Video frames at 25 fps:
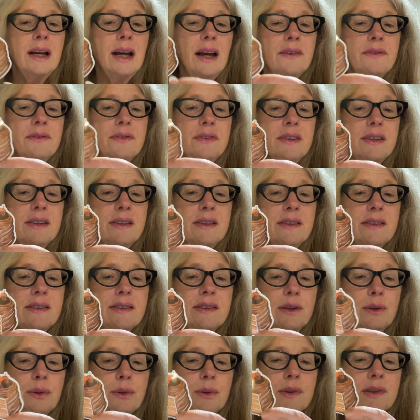and this
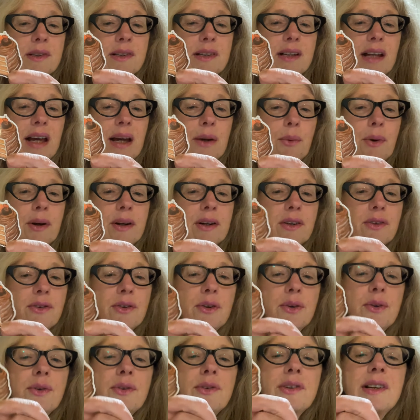looks like one of
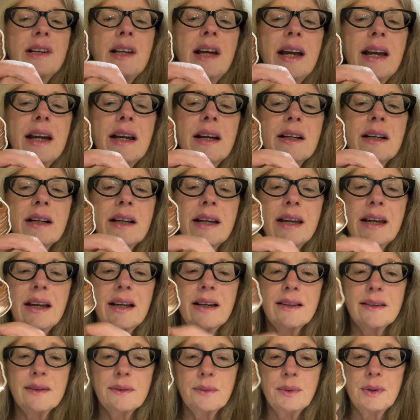those layer
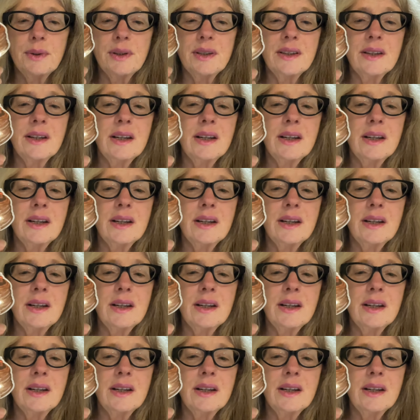cakes with